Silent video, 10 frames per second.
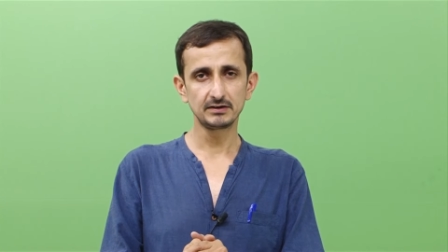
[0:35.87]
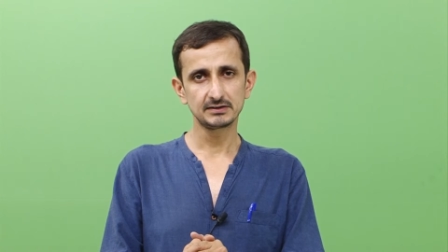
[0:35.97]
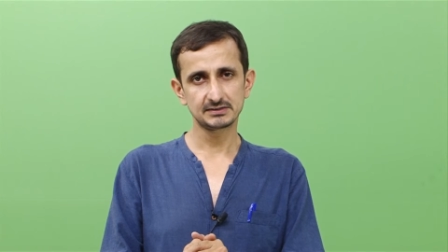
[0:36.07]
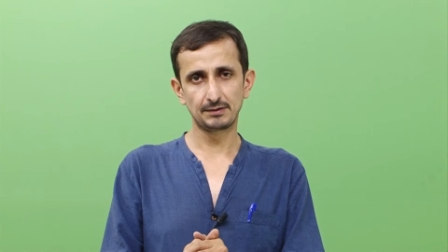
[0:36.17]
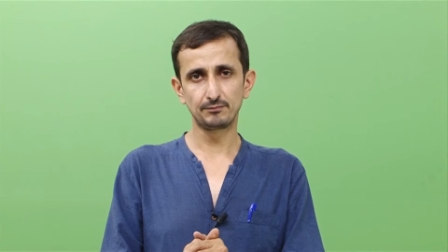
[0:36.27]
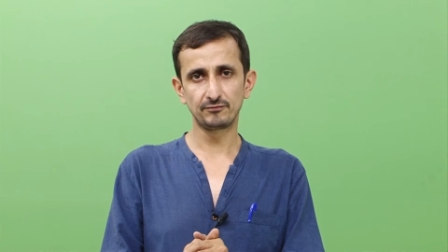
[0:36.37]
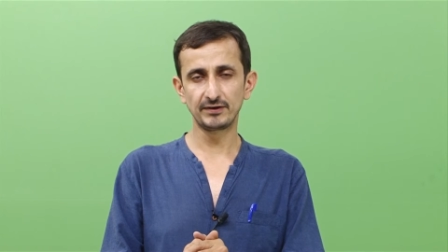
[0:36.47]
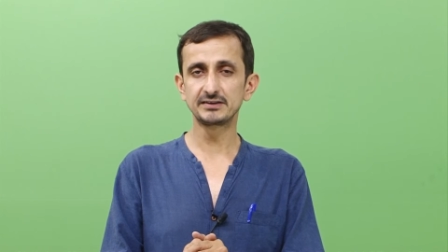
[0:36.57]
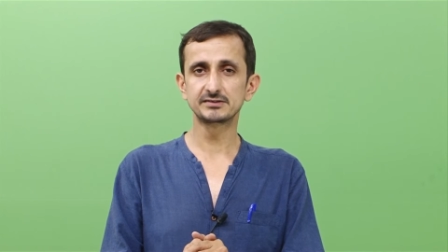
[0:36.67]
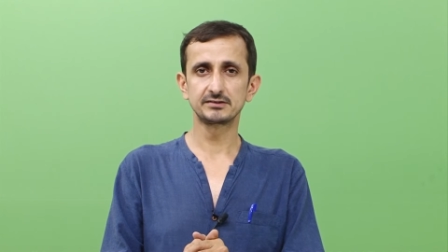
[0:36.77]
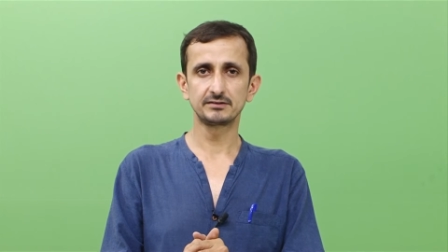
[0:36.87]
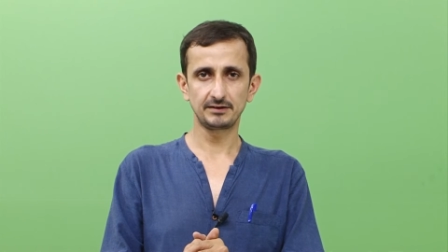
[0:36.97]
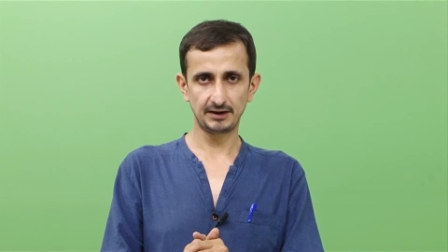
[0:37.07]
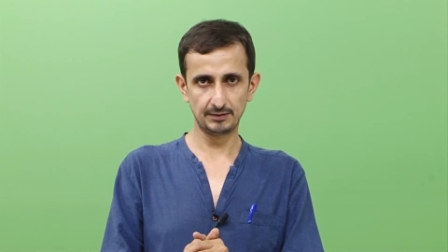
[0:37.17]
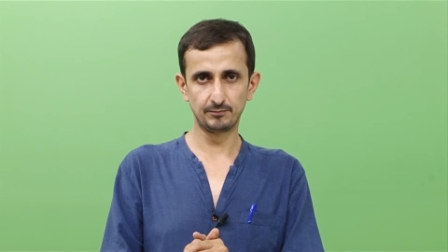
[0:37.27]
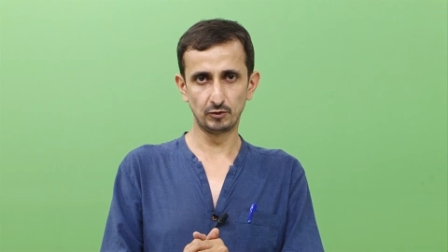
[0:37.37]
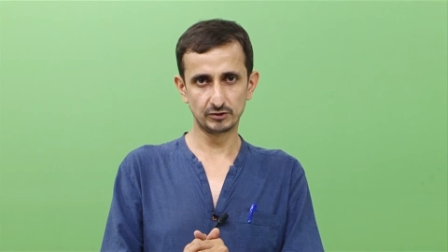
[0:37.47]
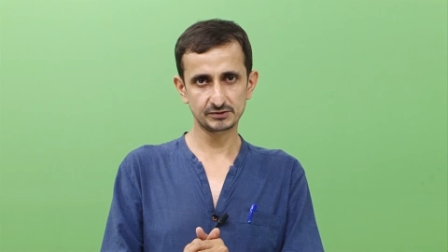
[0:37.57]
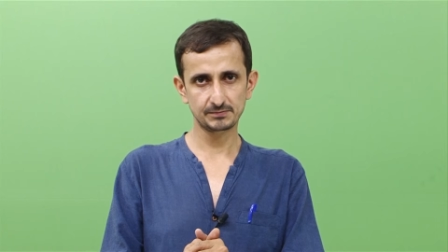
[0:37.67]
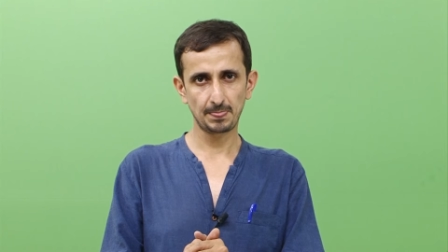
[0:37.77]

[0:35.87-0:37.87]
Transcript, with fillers: some fixed inputs.